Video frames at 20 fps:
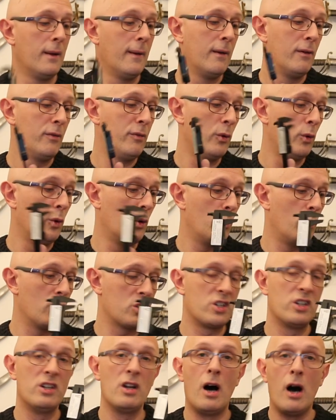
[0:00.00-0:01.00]
for
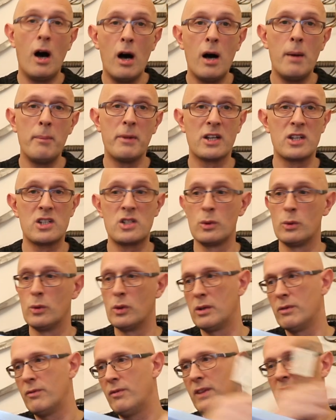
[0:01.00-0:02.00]
what an arming
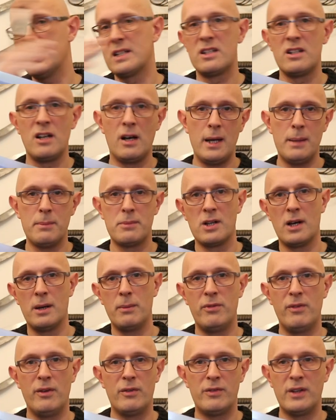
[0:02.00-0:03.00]
sword of this type,
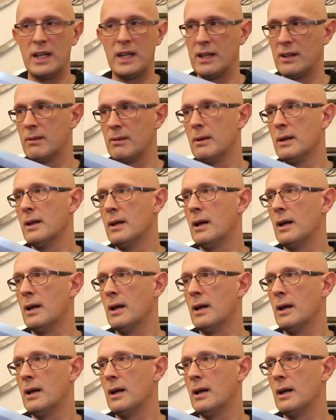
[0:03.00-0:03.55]
Type 15,